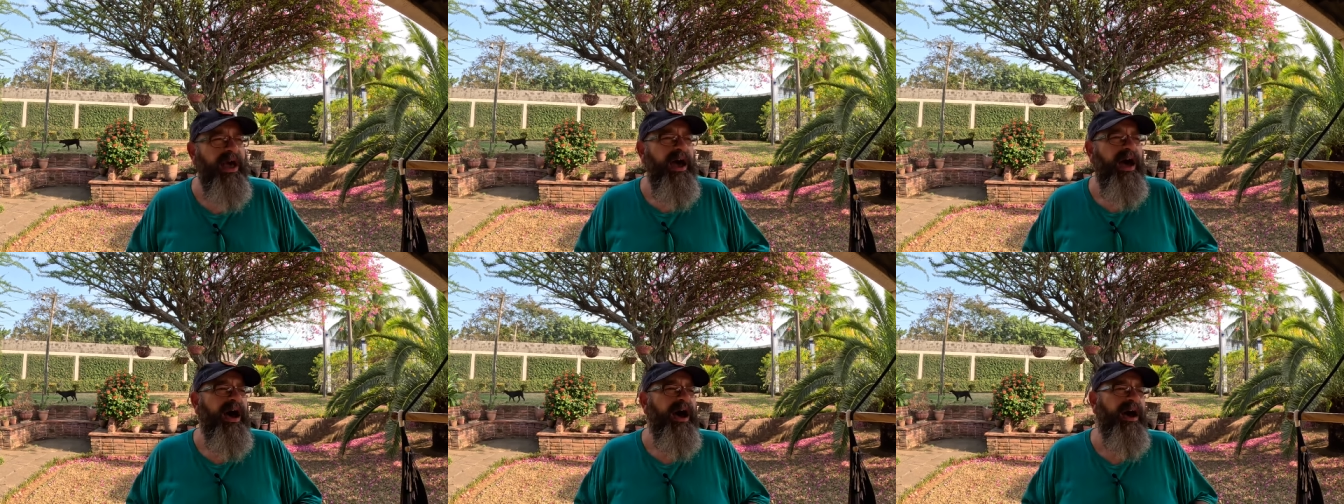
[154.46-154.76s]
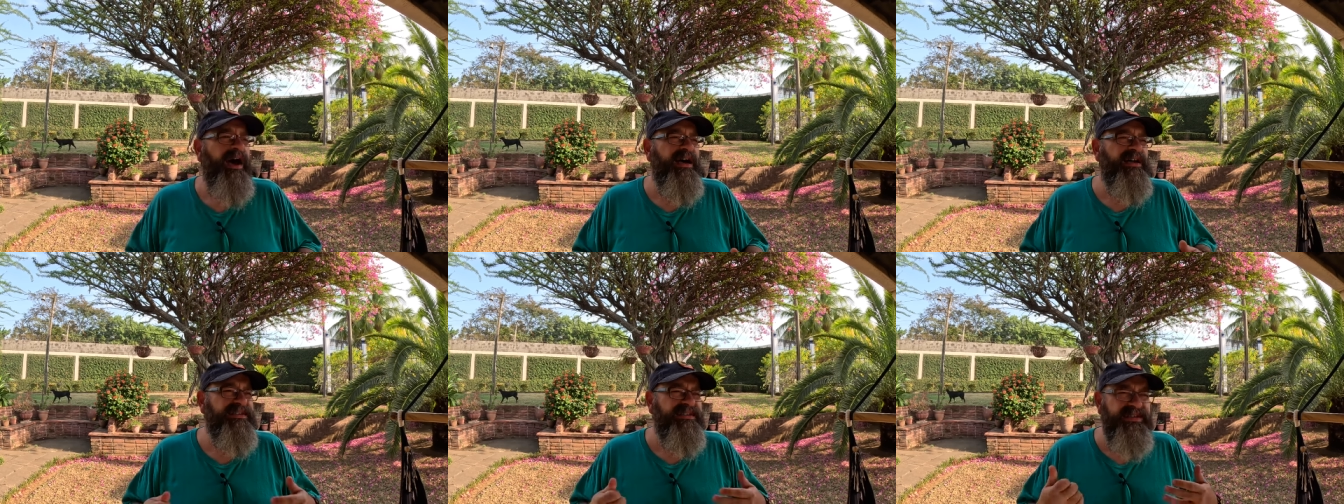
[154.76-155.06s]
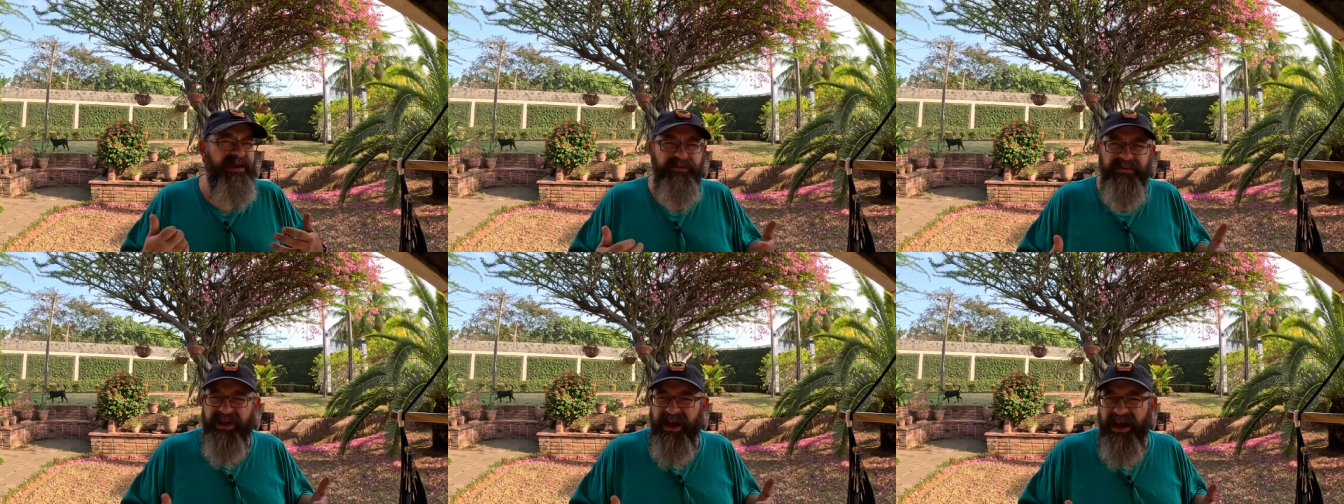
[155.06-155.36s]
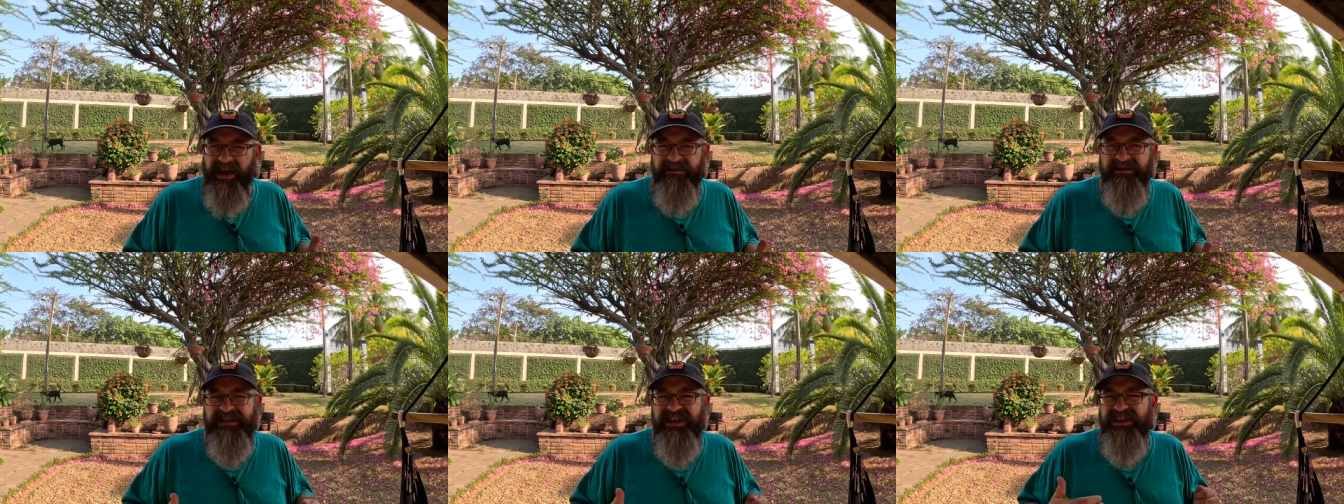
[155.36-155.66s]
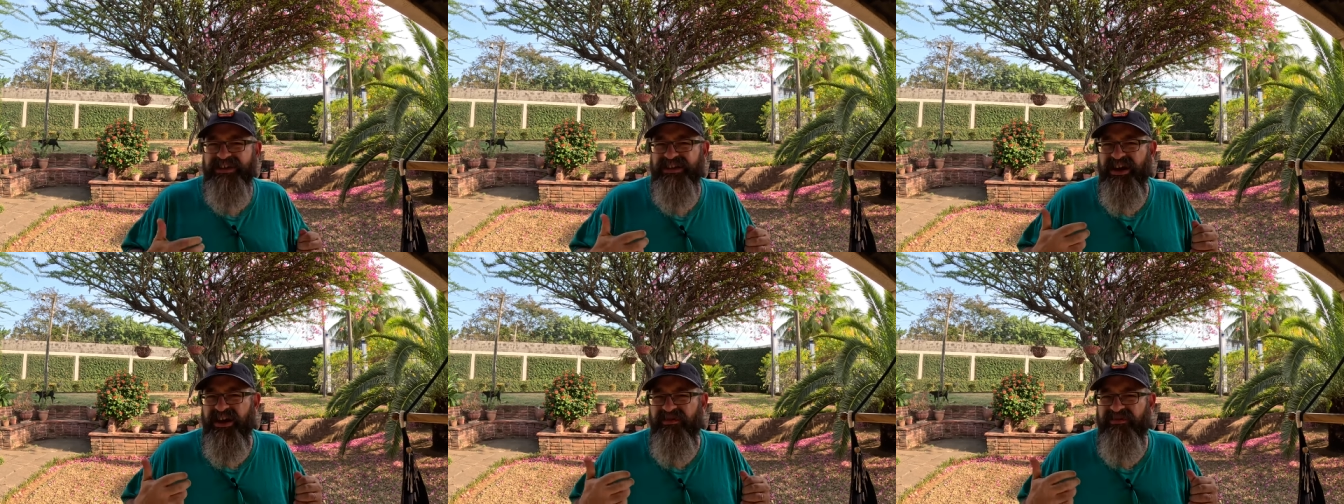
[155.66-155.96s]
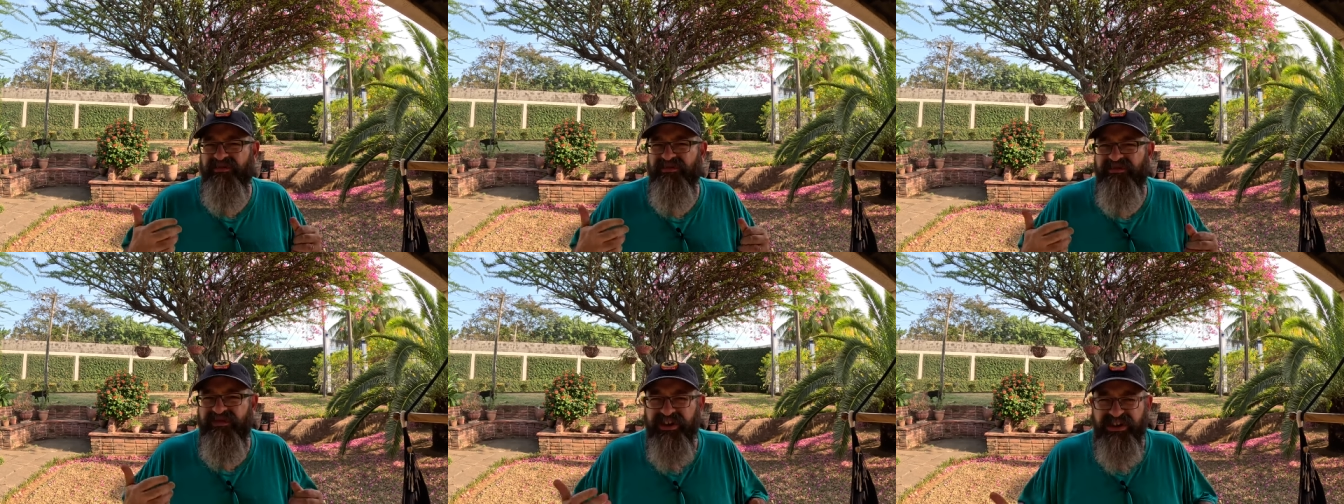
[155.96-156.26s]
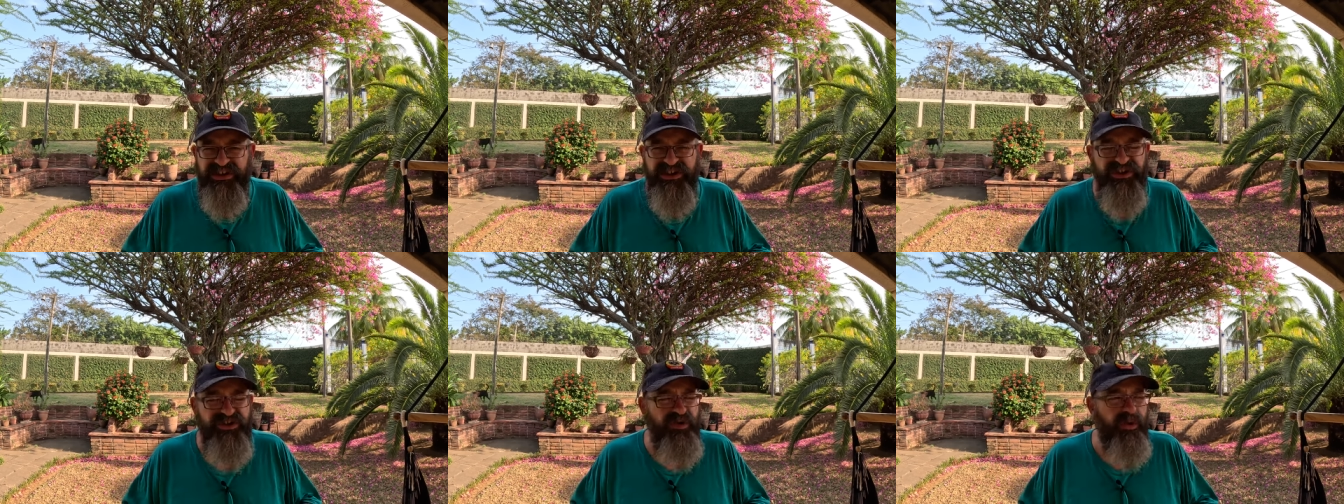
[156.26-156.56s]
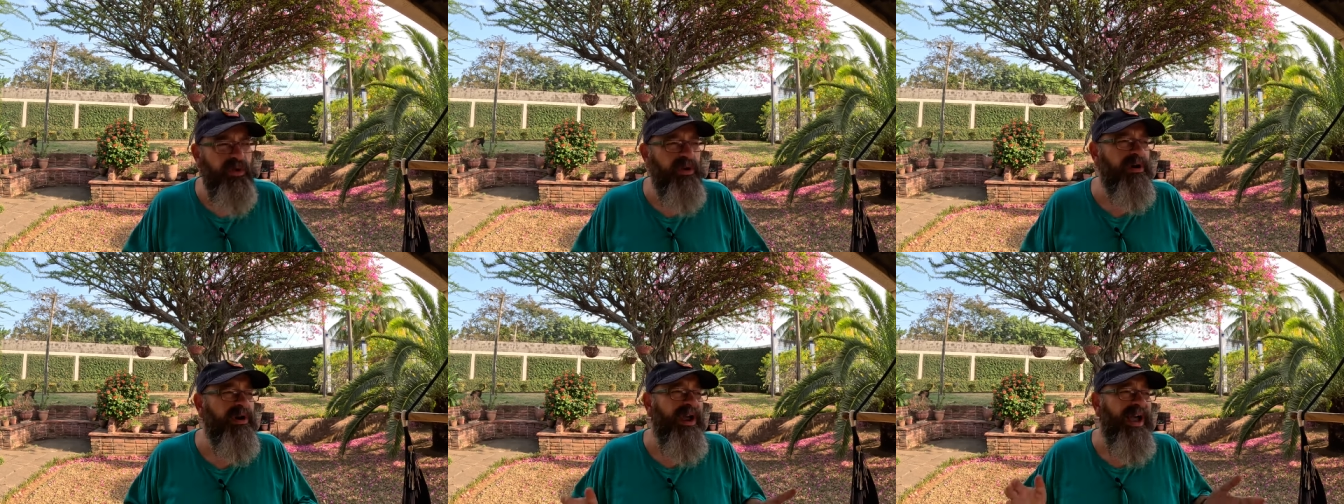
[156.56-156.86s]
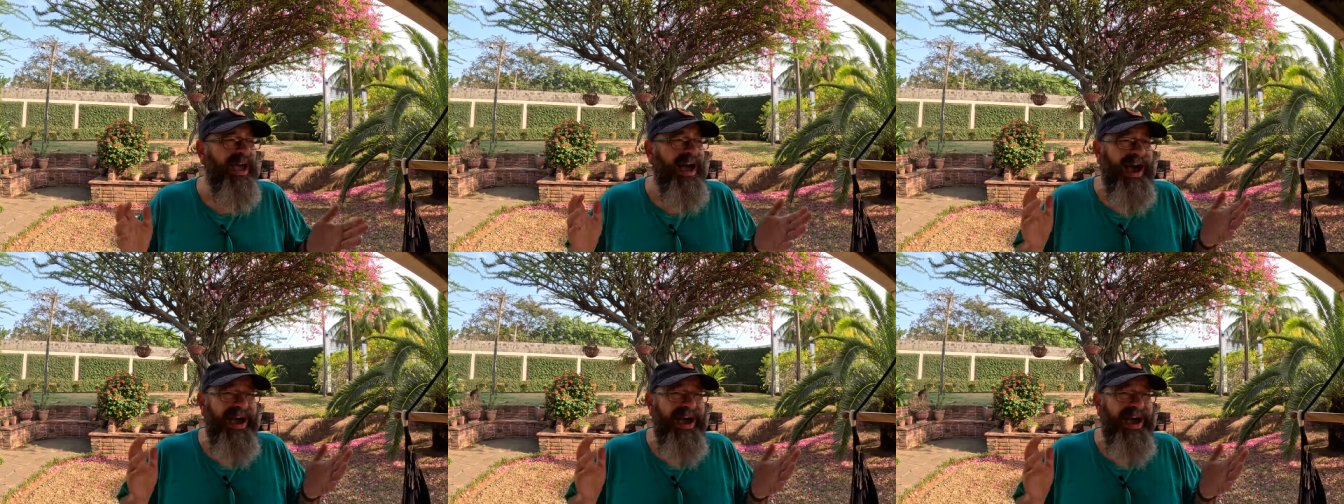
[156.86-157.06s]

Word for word: Uh, sometimes it's a fish store.